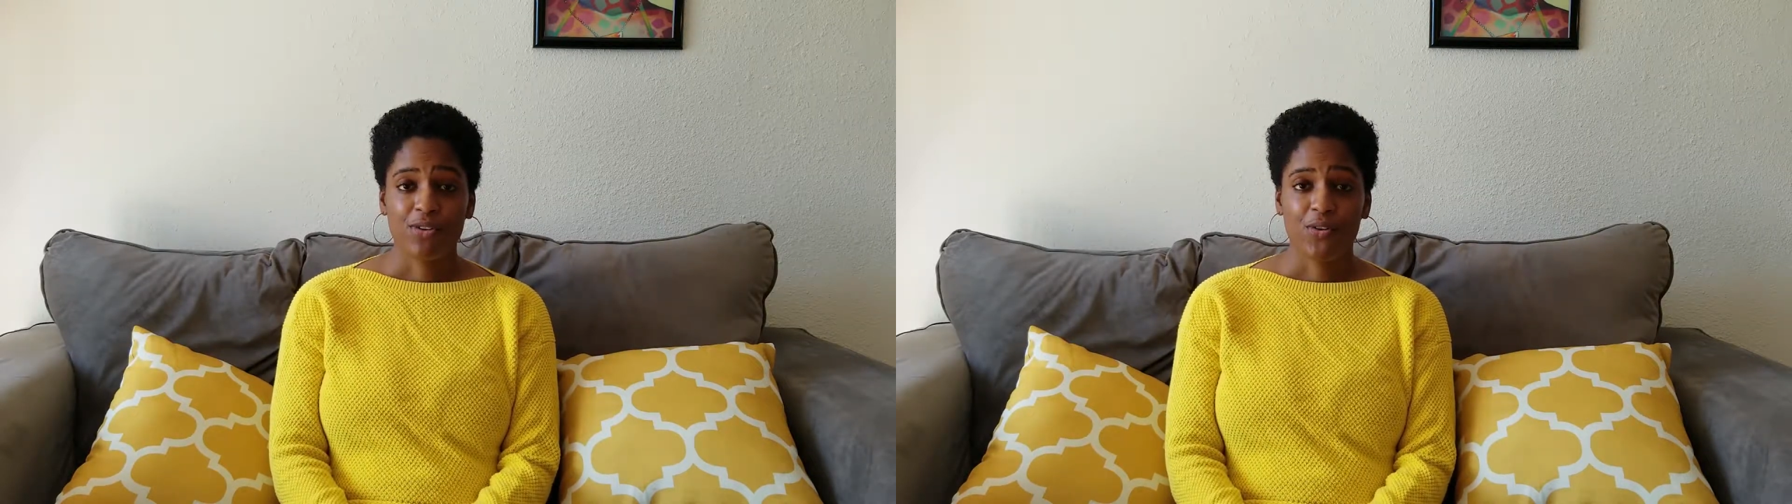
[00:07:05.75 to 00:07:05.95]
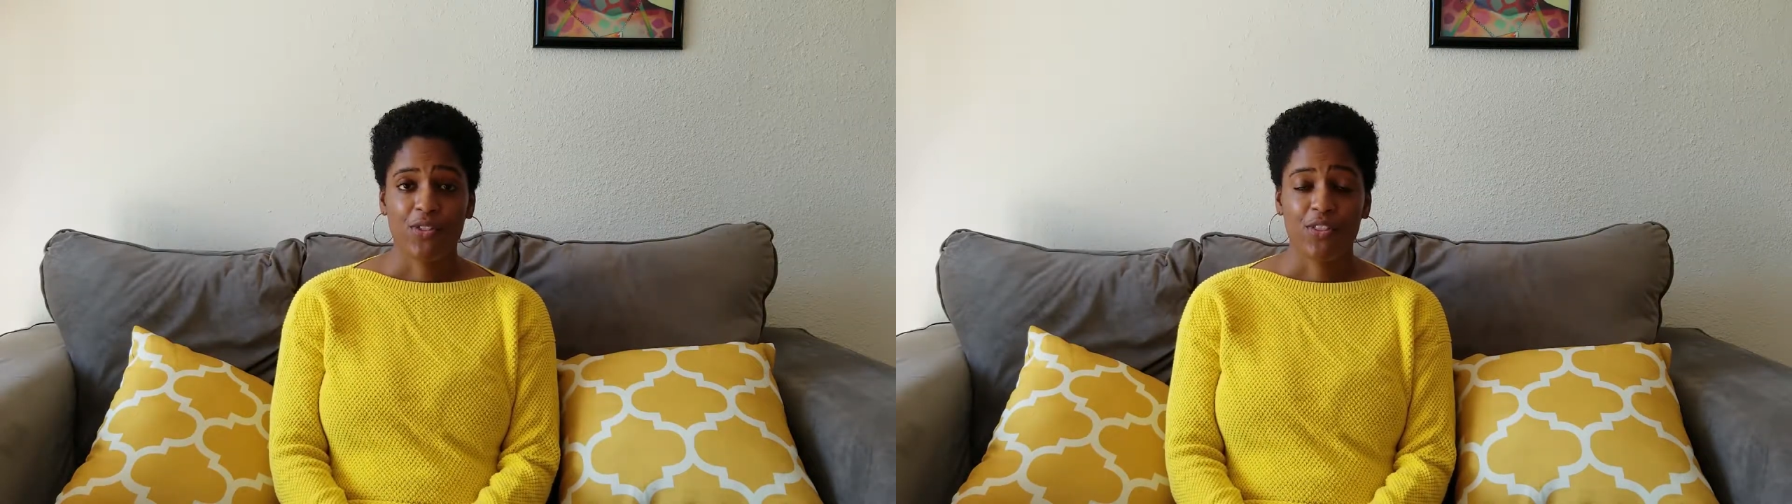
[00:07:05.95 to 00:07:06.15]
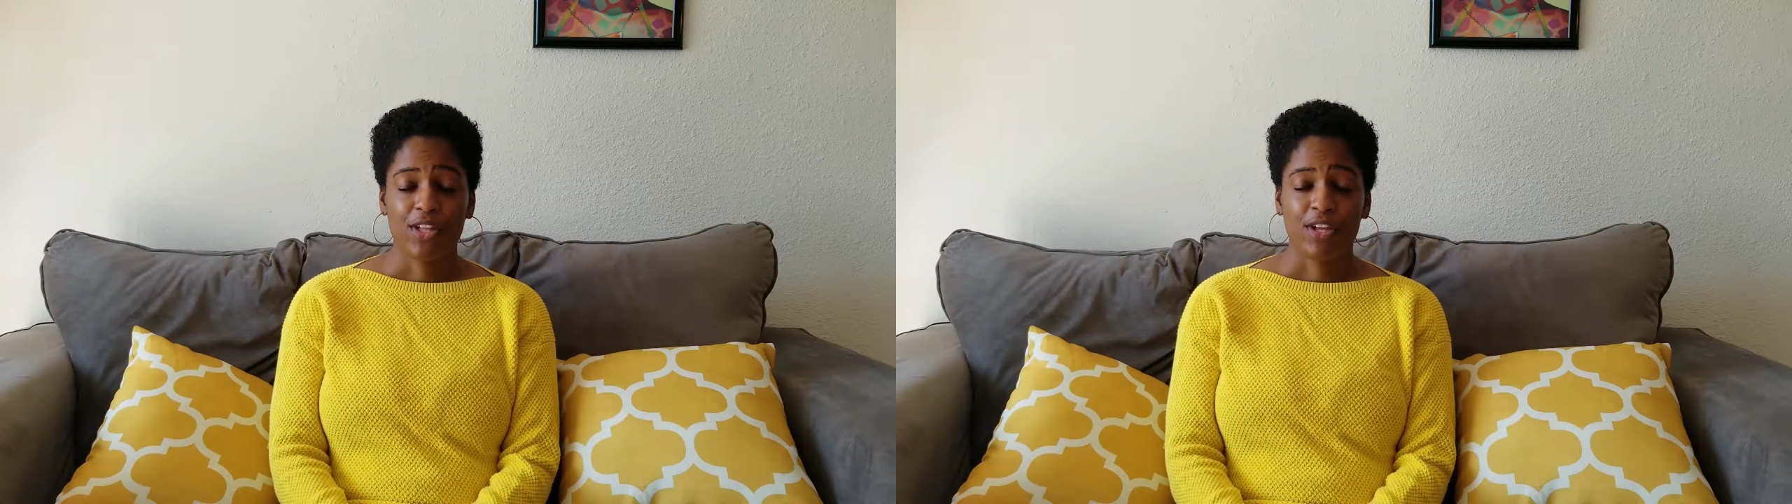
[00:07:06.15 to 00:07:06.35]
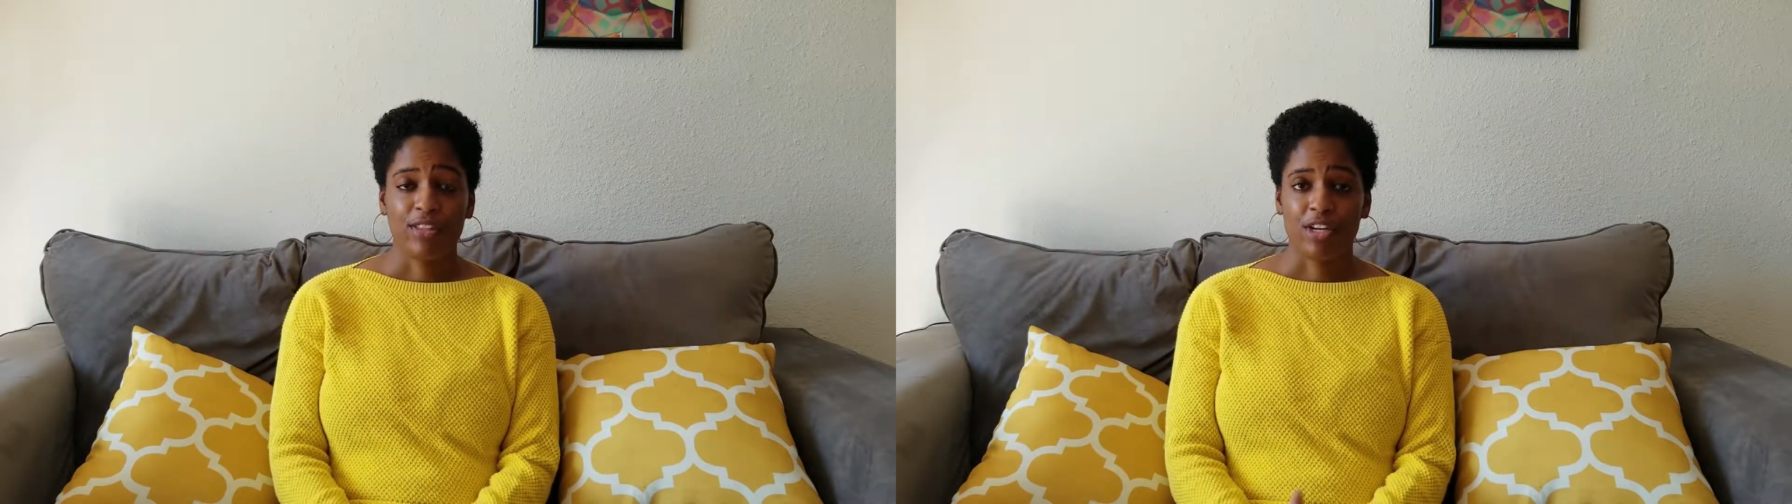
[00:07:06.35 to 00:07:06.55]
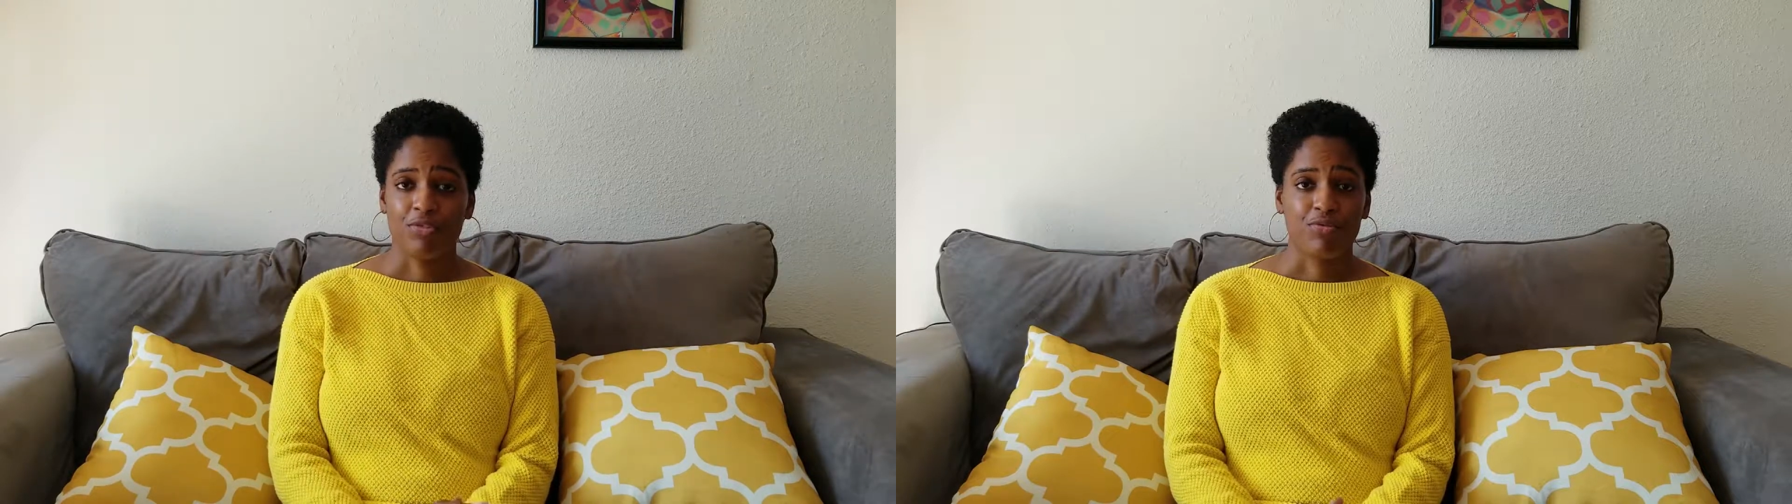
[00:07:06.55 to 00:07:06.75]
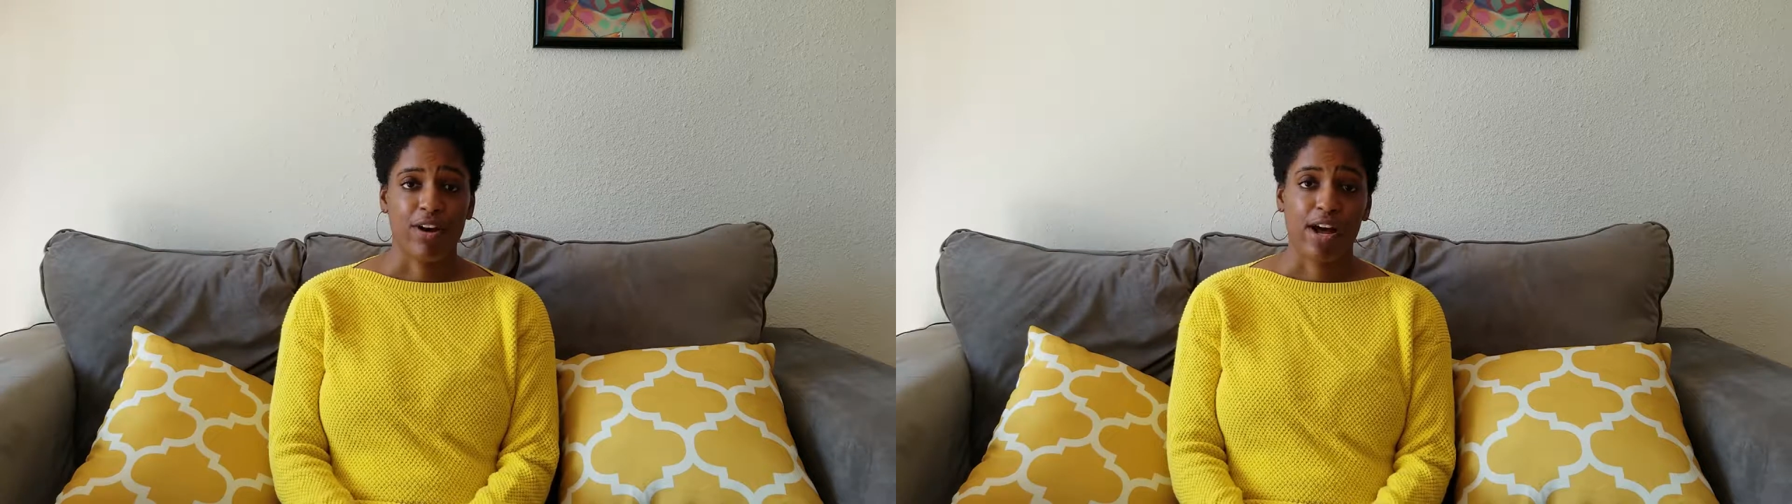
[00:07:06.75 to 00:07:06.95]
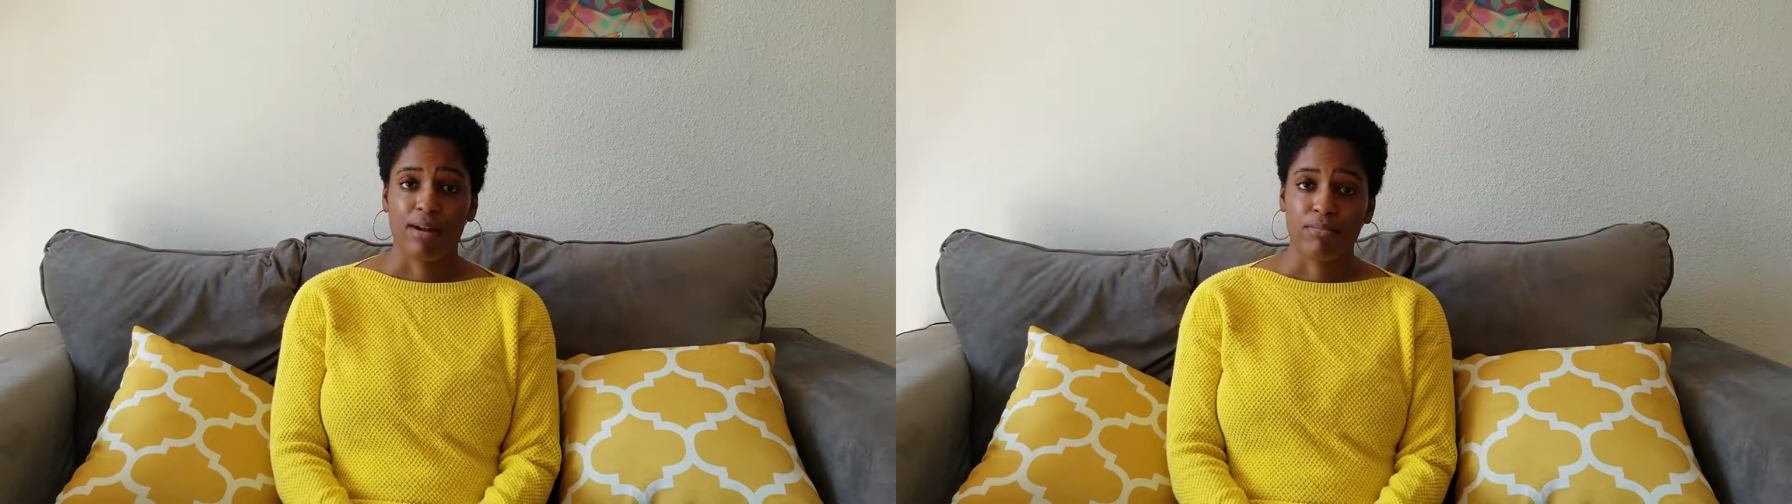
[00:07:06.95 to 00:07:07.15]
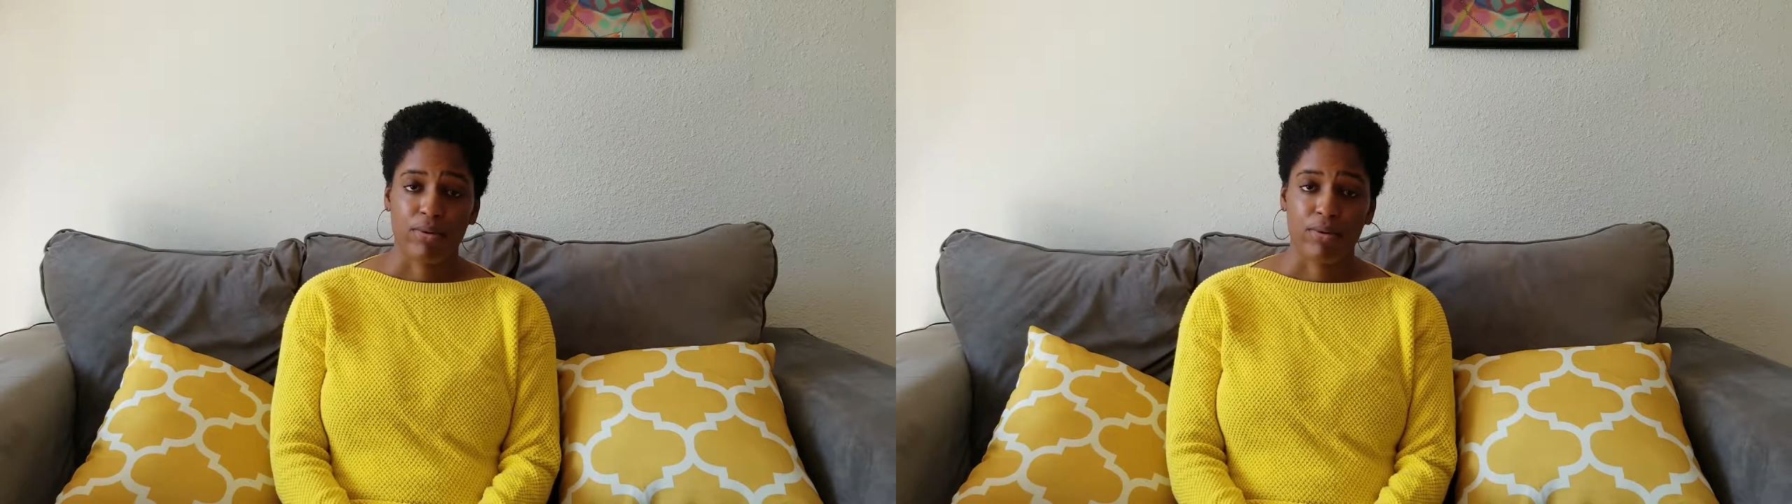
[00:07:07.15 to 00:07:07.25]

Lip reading: that you find